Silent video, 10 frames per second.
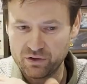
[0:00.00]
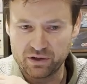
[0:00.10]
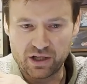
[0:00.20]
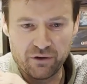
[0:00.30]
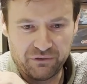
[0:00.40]

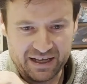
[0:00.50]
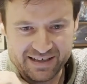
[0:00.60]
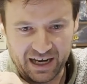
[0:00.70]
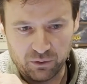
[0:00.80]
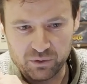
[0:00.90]
go flat
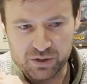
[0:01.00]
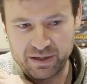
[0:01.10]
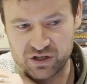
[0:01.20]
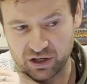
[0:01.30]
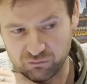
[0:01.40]
out, which
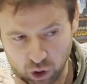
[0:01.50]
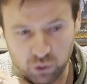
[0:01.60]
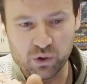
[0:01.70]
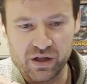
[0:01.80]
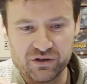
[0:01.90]
means you're going to roll
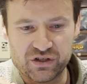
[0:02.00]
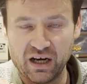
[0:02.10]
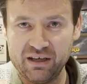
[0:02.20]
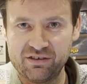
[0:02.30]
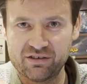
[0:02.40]
all those
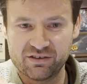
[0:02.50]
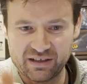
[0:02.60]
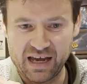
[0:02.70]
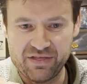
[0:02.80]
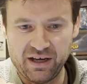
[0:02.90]
dice
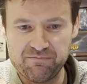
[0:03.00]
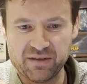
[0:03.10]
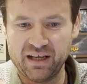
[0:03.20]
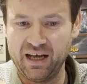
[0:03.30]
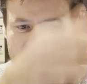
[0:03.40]
together,
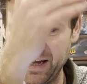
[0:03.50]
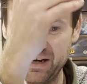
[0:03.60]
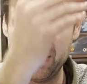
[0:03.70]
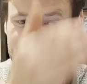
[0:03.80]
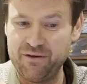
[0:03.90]
and
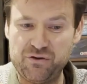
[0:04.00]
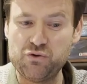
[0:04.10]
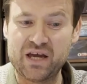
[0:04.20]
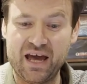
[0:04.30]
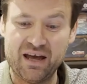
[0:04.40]
then if you
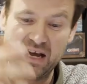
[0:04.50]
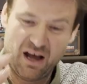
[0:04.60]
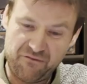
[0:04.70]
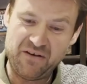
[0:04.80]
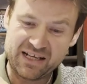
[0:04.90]
get
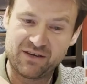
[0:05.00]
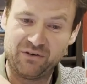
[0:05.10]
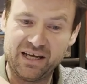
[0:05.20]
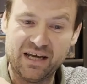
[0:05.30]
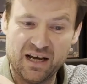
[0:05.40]

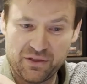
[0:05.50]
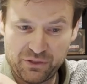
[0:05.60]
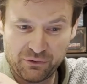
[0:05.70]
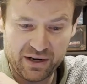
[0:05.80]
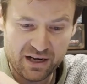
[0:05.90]
effectively
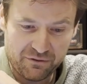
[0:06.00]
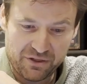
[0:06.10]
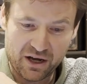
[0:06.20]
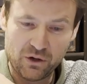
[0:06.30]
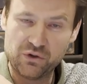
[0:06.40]
3 of
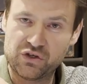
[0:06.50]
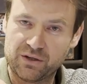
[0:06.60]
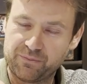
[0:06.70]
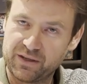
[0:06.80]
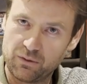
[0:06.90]
those
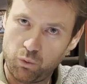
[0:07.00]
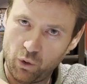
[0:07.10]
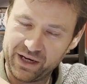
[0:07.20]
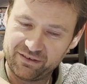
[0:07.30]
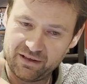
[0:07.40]

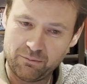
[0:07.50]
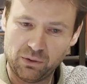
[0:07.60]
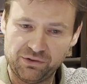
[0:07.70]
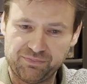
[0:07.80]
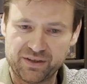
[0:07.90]
warning
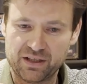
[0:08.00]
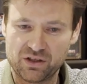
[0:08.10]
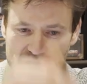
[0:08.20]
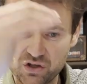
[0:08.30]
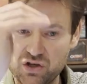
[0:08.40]
symbols,
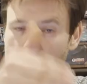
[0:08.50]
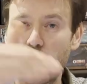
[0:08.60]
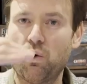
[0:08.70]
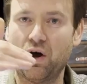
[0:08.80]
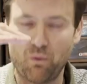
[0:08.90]

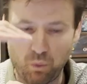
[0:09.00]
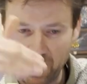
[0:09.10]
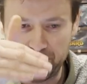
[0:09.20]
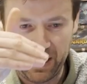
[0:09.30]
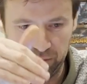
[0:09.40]
you
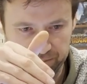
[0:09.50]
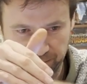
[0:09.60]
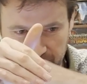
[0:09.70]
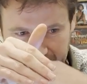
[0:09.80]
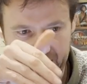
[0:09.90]
wipe out,
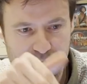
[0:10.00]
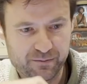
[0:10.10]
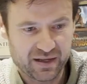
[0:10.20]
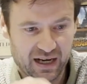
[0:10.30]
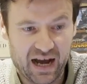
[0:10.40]
okay?
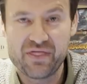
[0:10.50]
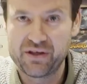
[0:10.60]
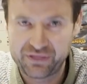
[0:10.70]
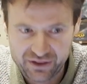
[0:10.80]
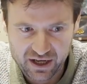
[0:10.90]
At
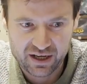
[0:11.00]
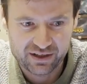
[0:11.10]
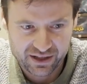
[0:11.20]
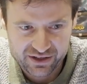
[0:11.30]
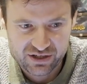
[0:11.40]

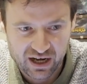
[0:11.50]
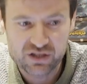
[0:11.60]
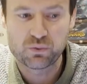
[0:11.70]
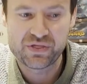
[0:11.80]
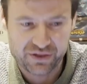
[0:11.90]
the
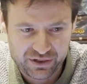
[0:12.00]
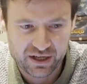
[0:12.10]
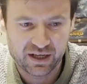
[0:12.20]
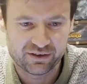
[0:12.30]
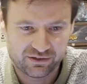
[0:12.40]
dice with the
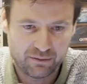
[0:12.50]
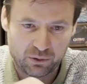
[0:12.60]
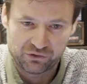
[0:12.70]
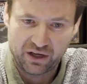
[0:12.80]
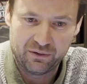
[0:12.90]
3rd symbol.
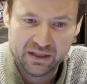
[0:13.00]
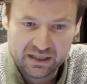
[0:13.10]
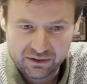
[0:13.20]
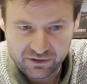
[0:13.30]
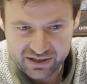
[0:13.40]
So,
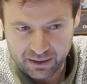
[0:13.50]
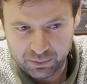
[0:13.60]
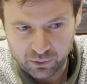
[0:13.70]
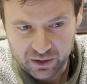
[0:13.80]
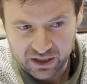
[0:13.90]
for
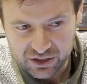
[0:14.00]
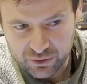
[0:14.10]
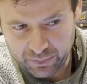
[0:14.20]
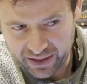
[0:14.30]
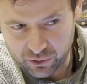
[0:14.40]
example,
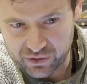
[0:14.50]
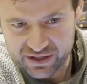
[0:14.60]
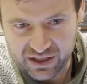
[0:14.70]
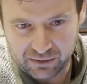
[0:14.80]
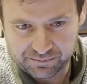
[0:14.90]
you'd pick all
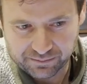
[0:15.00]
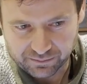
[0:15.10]
these up.